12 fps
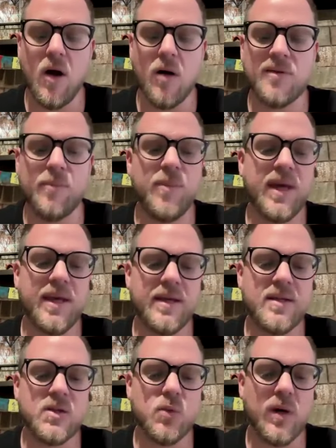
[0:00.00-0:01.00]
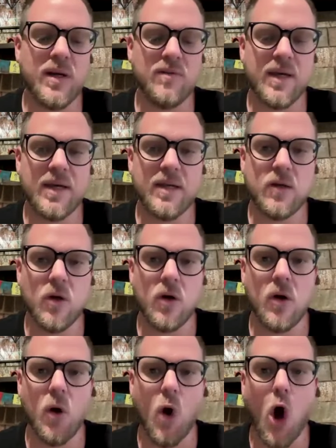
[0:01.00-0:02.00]
of the beings who are living in the
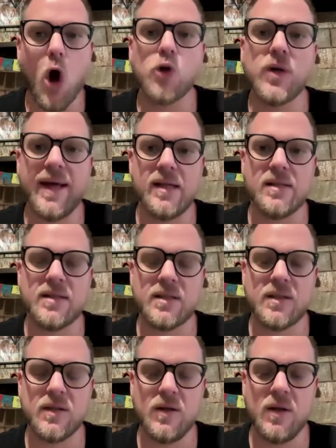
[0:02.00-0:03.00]
hot hells.